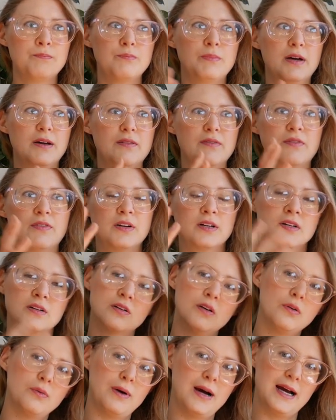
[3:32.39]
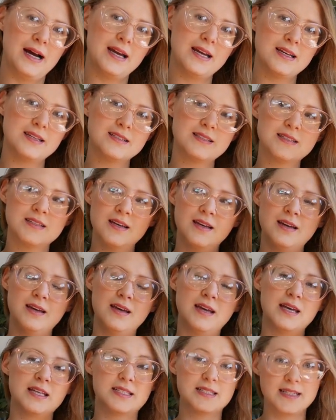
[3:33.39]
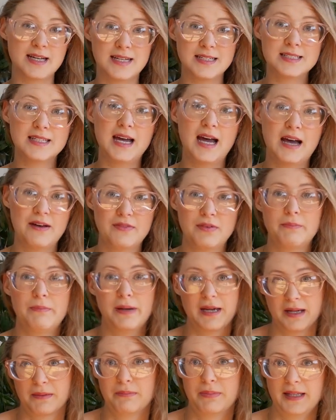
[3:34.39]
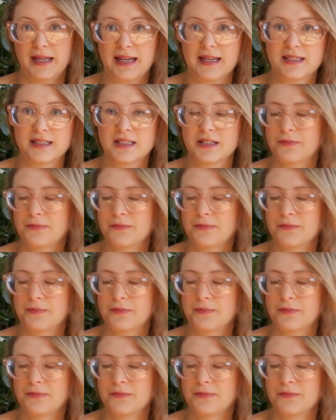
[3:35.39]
but vertical-wise, it's nice to have a big plant.